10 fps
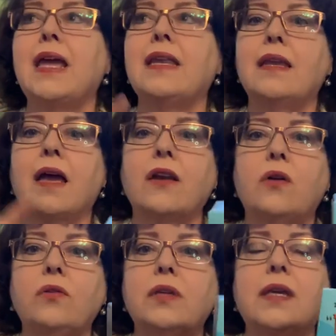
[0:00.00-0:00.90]
Not
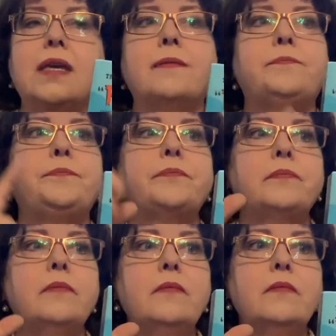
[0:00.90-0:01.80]
only
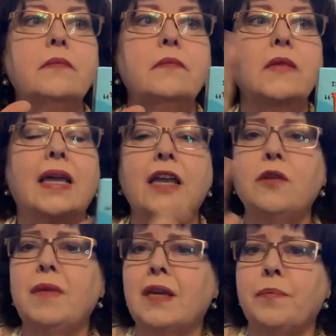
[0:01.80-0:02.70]
can you
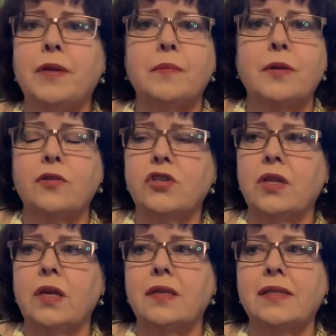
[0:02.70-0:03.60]
make a peanut butter and
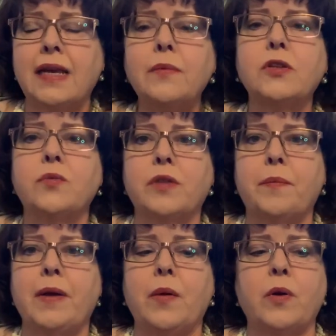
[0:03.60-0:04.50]
jelly sandwich when the
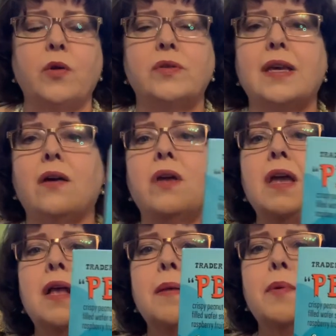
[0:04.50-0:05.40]
power goes out,
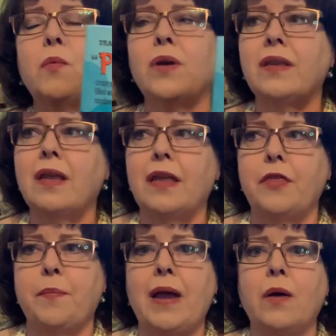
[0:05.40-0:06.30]
but when
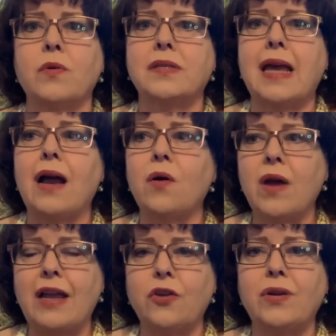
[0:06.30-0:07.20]
the power's out
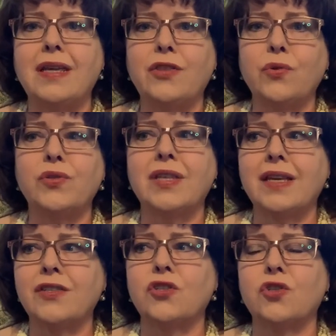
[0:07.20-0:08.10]
and you need those
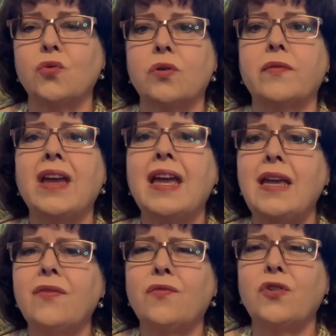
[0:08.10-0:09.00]
things to sort of,
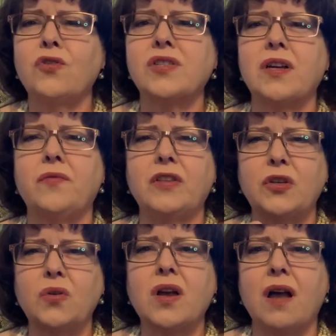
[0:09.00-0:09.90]
even for yourself, a
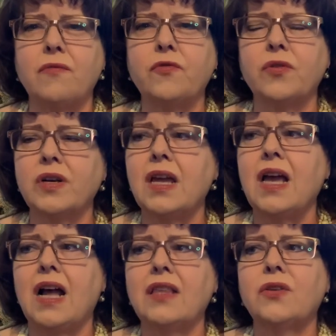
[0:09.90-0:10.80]
little comfort,
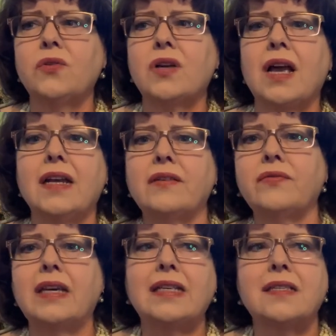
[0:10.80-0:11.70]
a little kind of
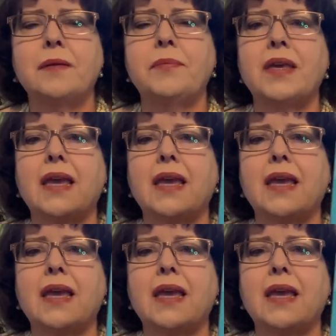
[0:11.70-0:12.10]
like something